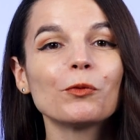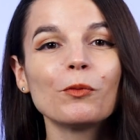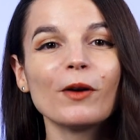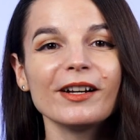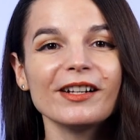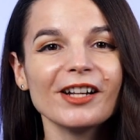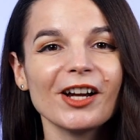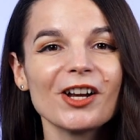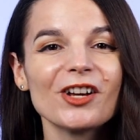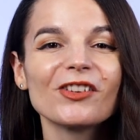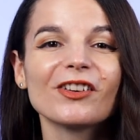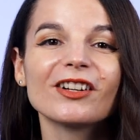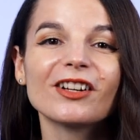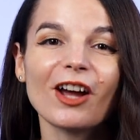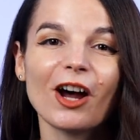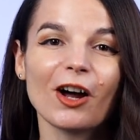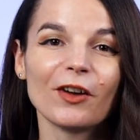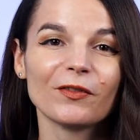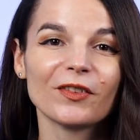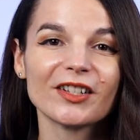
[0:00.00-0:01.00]
100
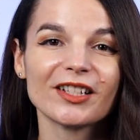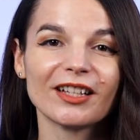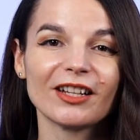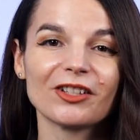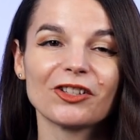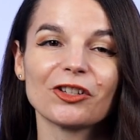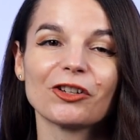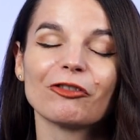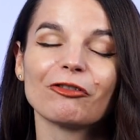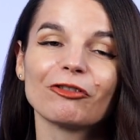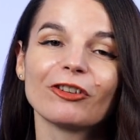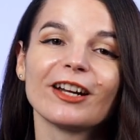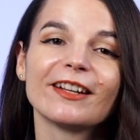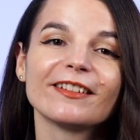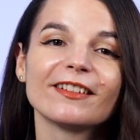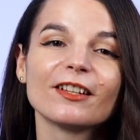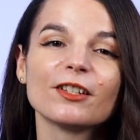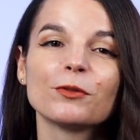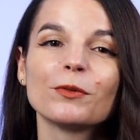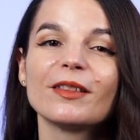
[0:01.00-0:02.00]
conversational phrases